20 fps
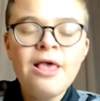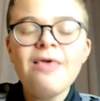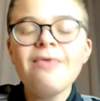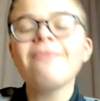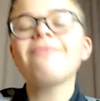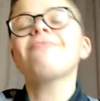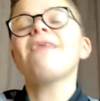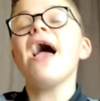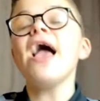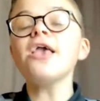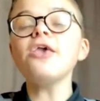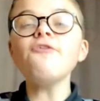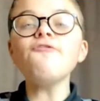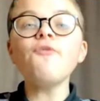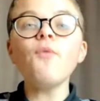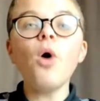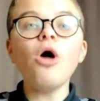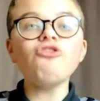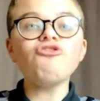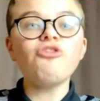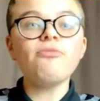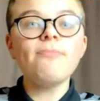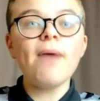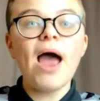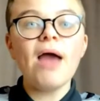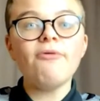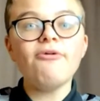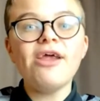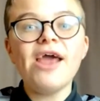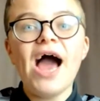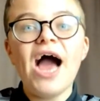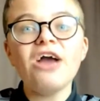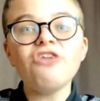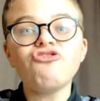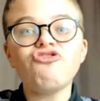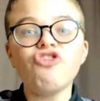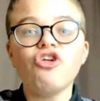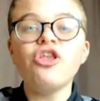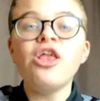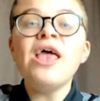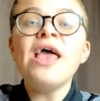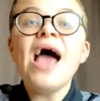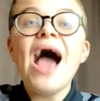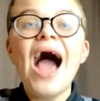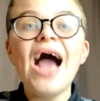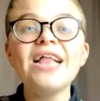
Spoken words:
Thank you for watching my reaction.